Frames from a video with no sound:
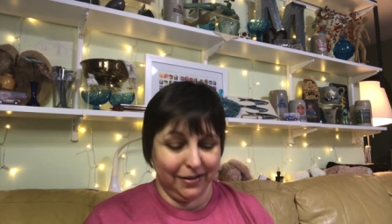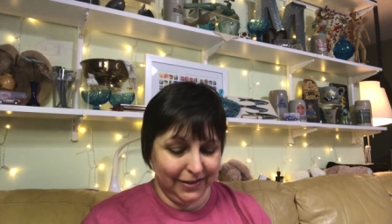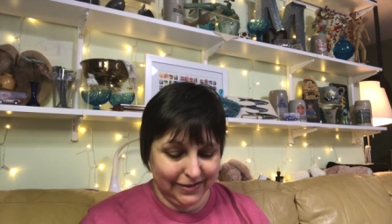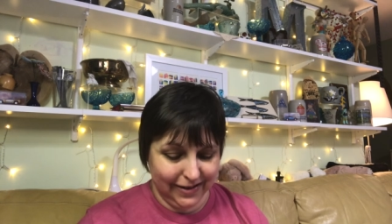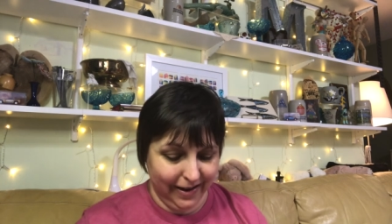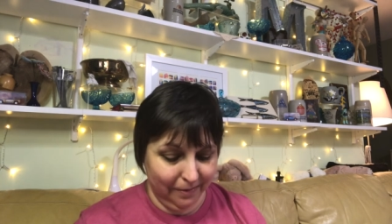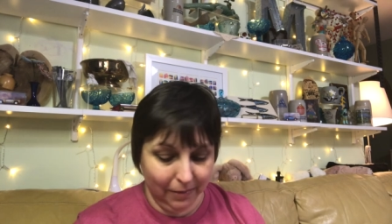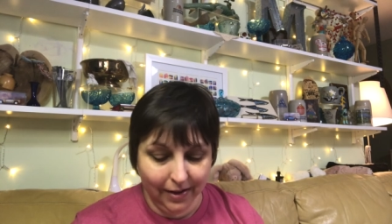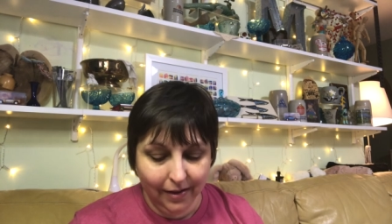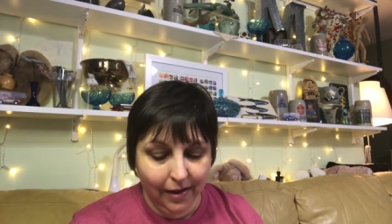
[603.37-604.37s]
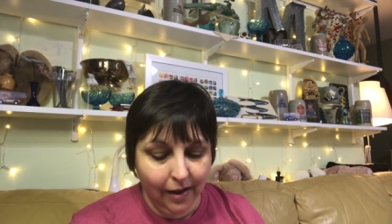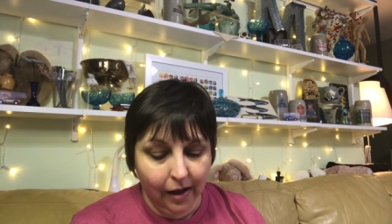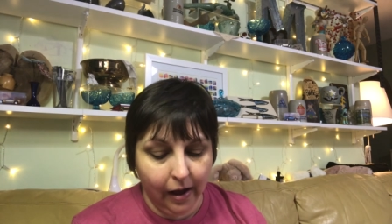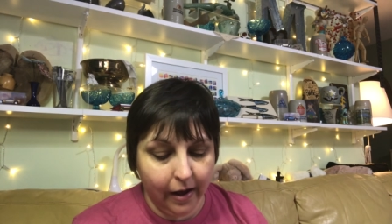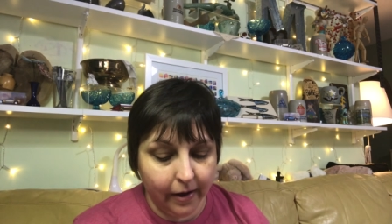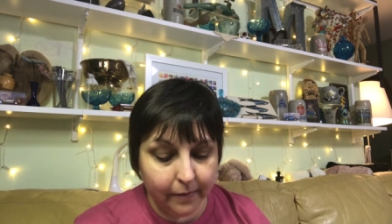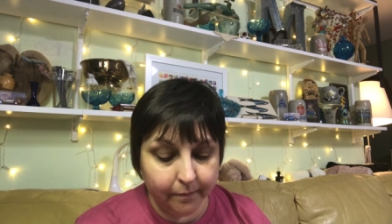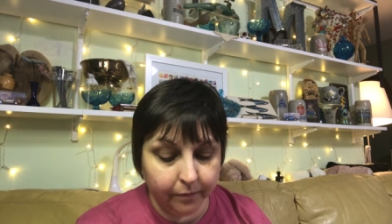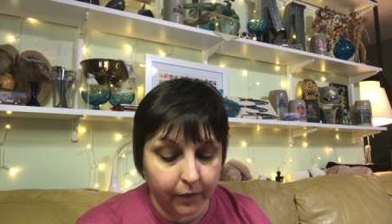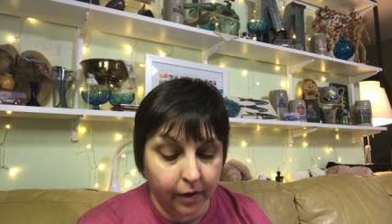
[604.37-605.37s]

all the time. Um,